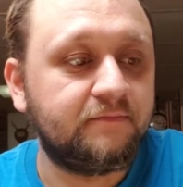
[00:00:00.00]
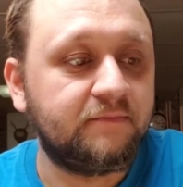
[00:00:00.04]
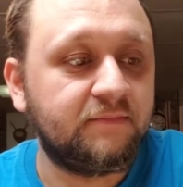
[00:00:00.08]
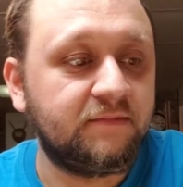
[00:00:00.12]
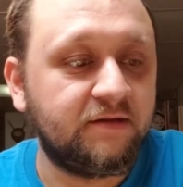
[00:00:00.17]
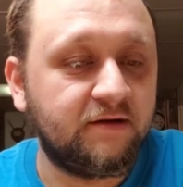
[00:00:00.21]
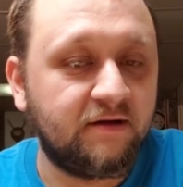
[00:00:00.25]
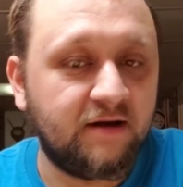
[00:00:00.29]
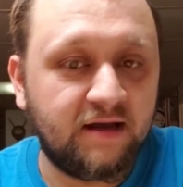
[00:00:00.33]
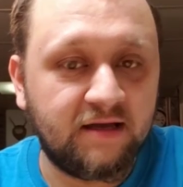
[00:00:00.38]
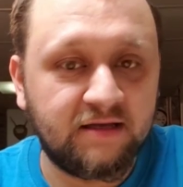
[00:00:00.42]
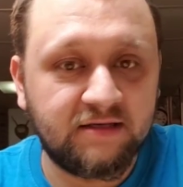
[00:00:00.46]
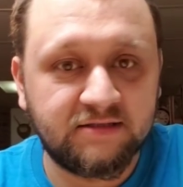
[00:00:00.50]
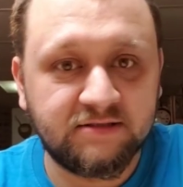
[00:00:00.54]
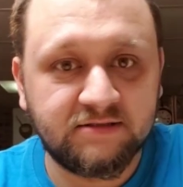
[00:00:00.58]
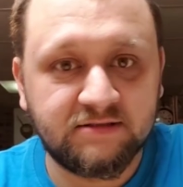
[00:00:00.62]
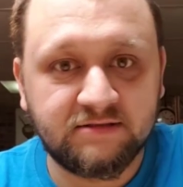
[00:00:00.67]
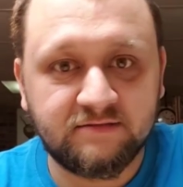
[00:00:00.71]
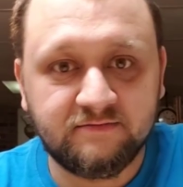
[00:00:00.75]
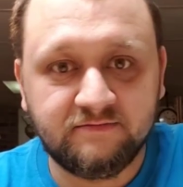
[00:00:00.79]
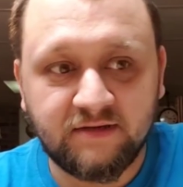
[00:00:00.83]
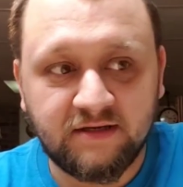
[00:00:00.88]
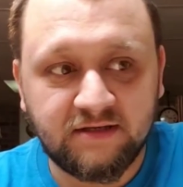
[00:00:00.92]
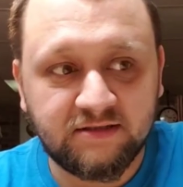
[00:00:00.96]
There
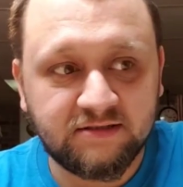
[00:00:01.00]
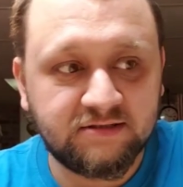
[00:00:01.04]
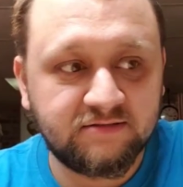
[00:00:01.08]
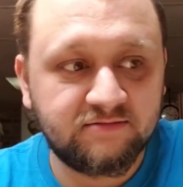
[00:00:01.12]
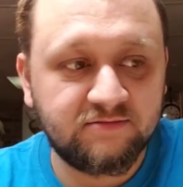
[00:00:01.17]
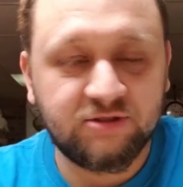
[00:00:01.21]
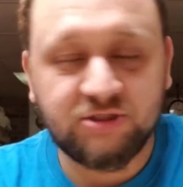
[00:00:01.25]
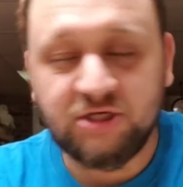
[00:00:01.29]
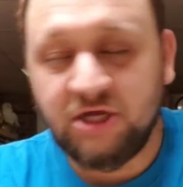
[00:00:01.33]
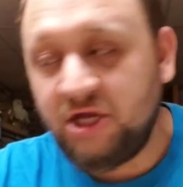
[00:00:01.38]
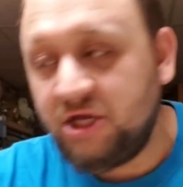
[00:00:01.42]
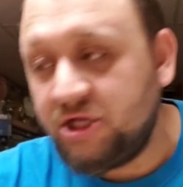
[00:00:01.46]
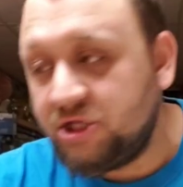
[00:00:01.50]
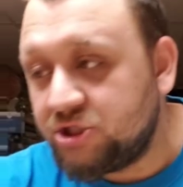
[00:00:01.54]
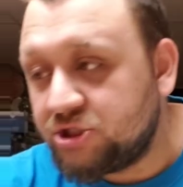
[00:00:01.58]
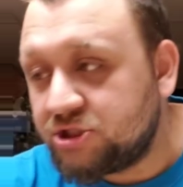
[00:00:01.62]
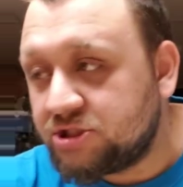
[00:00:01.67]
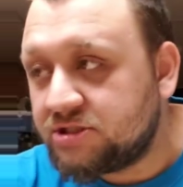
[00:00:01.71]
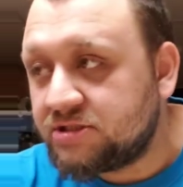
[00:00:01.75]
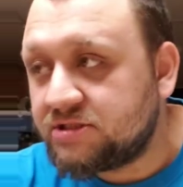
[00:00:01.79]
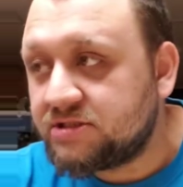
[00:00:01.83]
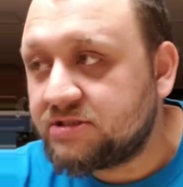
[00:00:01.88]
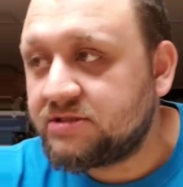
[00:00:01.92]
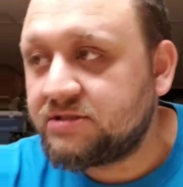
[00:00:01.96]
has been some
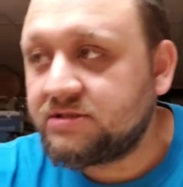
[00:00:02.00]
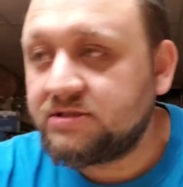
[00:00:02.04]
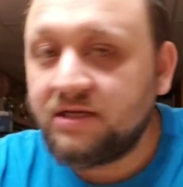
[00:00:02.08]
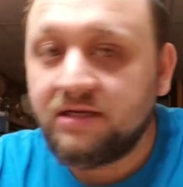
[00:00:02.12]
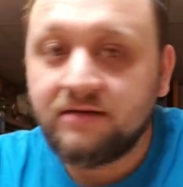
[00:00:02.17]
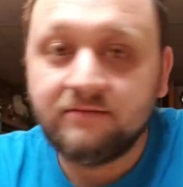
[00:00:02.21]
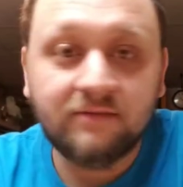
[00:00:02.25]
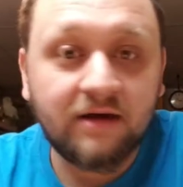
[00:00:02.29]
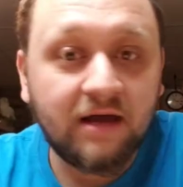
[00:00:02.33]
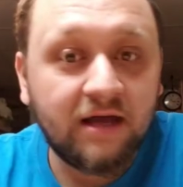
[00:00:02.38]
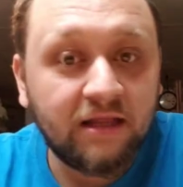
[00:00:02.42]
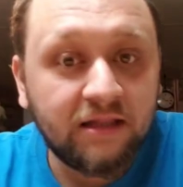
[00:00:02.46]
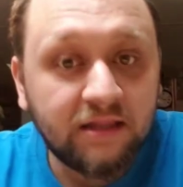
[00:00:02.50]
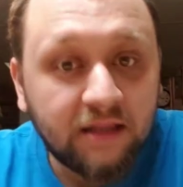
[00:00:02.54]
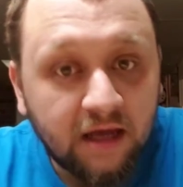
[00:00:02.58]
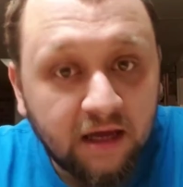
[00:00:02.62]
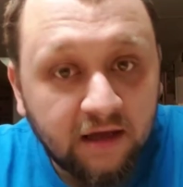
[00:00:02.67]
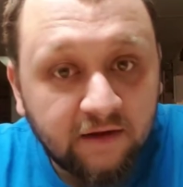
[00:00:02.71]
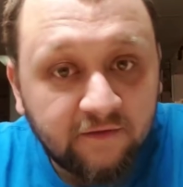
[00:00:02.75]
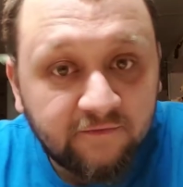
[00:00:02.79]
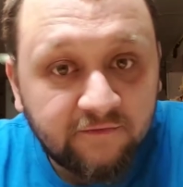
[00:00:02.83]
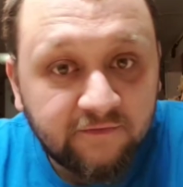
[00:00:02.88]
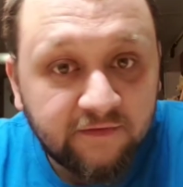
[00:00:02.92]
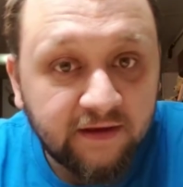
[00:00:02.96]
changes in my
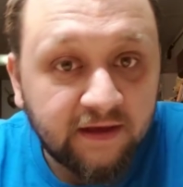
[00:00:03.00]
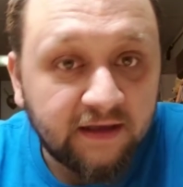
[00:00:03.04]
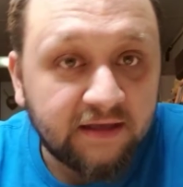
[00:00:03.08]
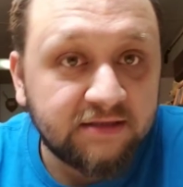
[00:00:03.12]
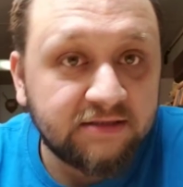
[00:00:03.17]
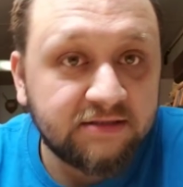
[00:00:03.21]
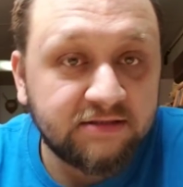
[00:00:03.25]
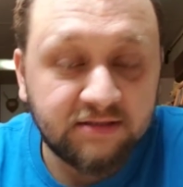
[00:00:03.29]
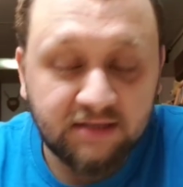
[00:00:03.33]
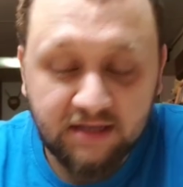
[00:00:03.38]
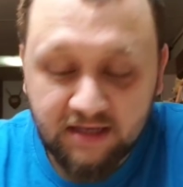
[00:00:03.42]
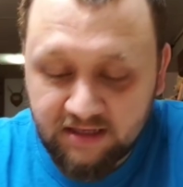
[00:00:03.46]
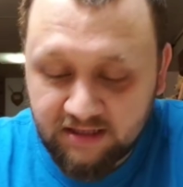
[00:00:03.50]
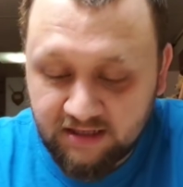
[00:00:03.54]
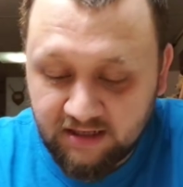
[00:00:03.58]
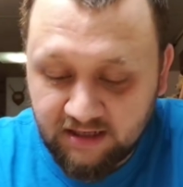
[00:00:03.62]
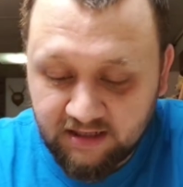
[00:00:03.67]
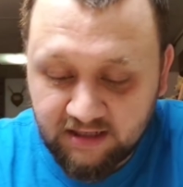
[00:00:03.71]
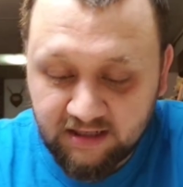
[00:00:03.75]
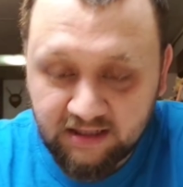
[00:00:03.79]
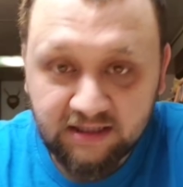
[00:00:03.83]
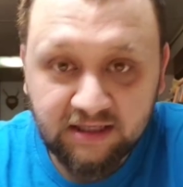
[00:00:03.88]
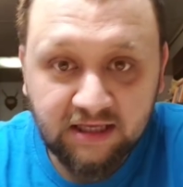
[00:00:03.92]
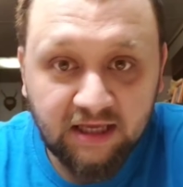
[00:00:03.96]
life. Yes, I got
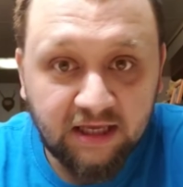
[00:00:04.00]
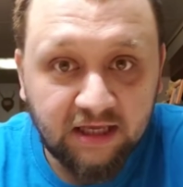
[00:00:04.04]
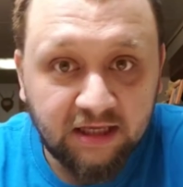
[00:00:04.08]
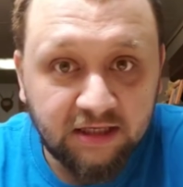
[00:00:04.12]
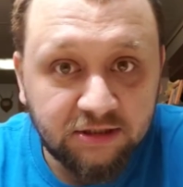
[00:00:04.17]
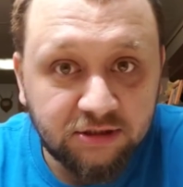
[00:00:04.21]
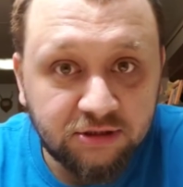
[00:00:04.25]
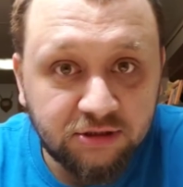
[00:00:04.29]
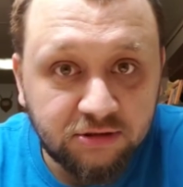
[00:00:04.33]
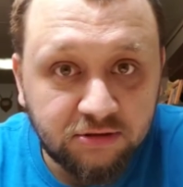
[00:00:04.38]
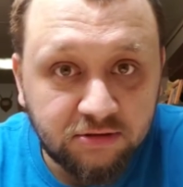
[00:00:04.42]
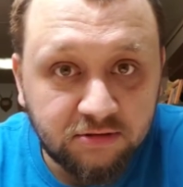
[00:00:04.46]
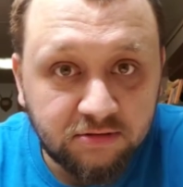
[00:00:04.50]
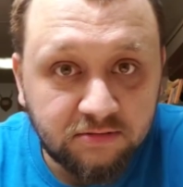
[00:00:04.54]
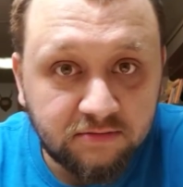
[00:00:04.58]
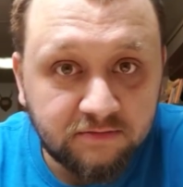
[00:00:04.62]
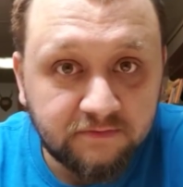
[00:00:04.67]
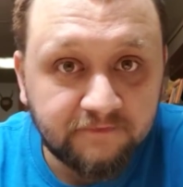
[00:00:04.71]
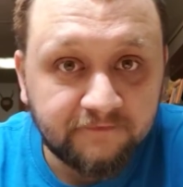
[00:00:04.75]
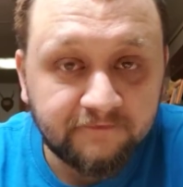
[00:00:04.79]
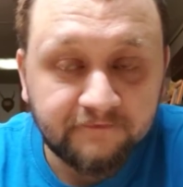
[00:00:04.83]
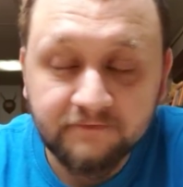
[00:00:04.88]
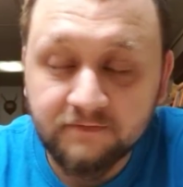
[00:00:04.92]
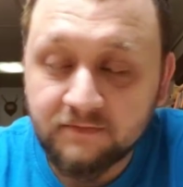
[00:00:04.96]
engaged
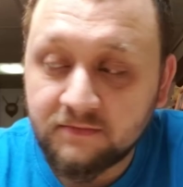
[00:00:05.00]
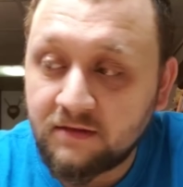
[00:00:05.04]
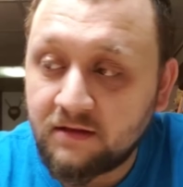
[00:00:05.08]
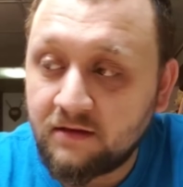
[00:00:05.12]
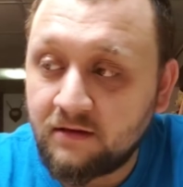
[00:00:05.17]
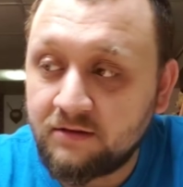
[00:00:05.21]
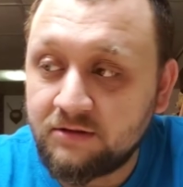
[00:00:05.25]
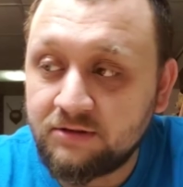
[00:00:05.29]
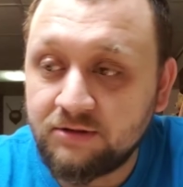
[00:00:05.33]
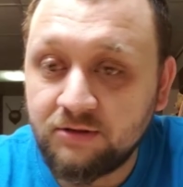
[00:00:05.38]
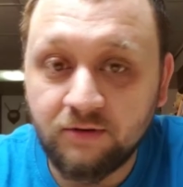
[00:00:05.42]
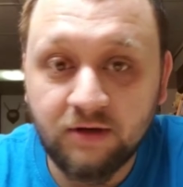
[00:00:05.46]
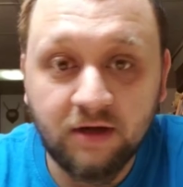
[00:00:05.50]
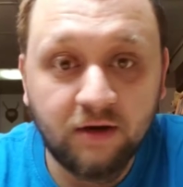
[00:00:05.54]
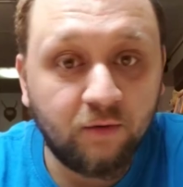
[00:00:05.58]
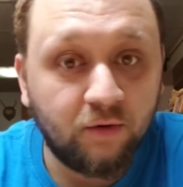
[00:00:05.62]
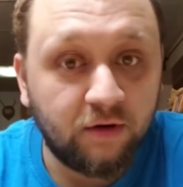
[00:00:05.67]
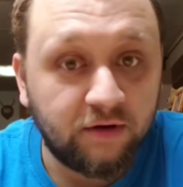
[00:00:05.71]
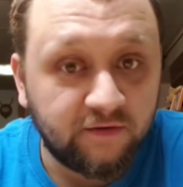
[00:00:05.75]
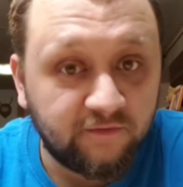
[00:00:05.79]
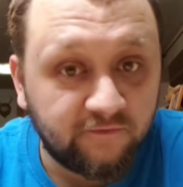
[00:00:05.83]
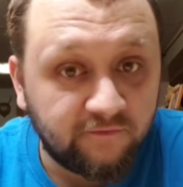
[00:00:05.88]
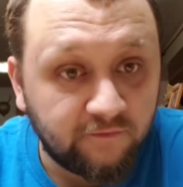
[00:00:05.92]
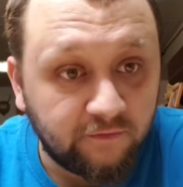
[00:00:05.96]
to a
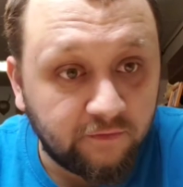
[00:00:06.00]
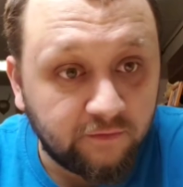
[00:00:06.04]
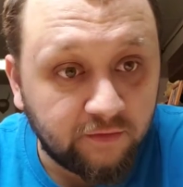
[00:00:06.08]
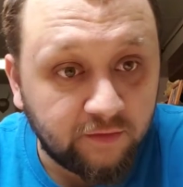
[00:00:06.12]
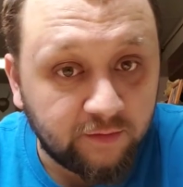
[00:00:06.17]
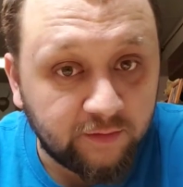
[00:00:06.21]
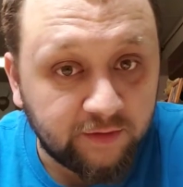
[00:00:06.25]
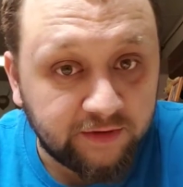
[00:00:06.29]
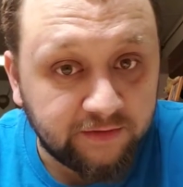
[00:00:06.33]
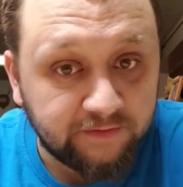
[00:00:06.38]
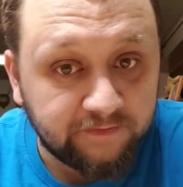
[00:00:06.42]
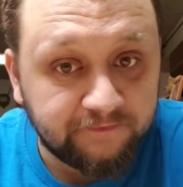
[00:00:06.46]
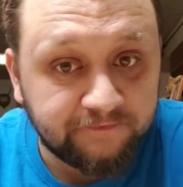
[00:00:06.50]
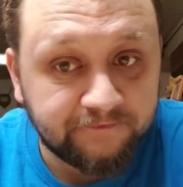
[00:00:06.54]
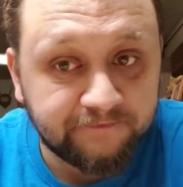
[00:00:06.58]
wonderful woman.